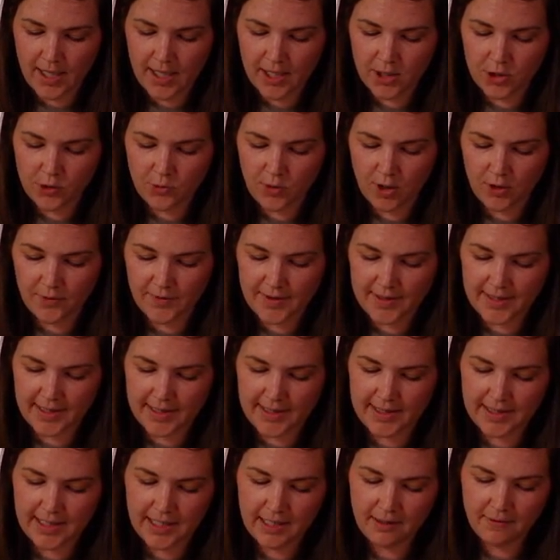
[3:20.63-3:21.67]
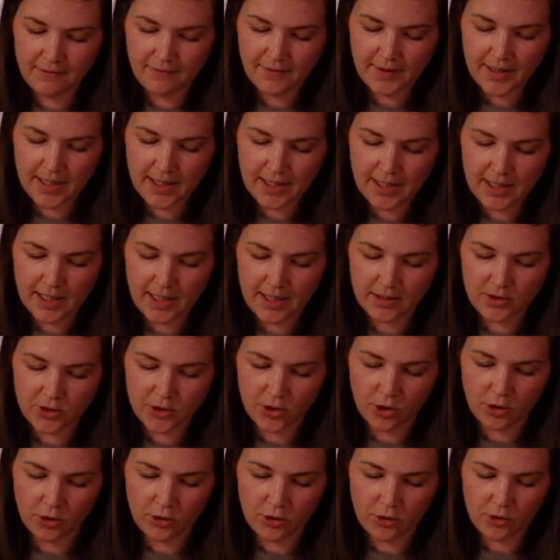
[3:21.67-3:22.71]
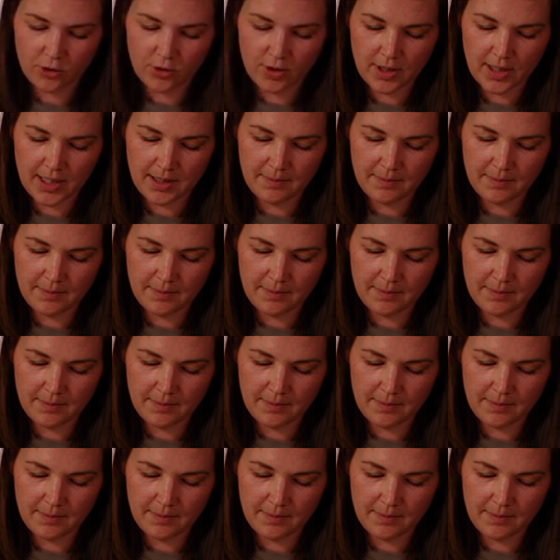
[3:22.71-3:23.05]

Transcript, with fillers: eight, 12, 16 feet and turn